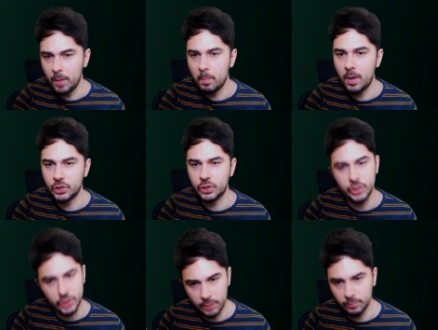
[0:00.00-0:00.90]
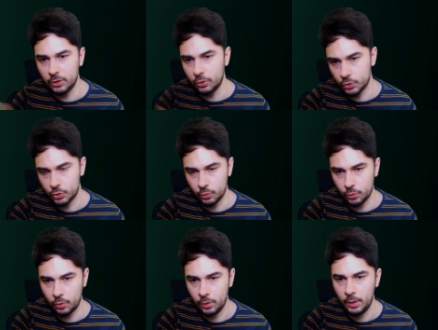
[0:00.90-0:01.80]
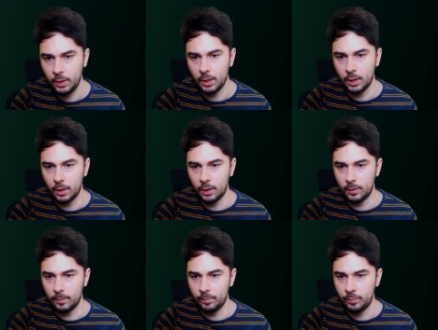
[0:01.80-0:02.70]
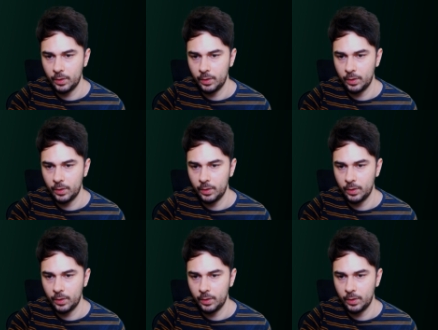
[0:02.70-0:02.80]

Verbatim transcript: much the team that you saw um,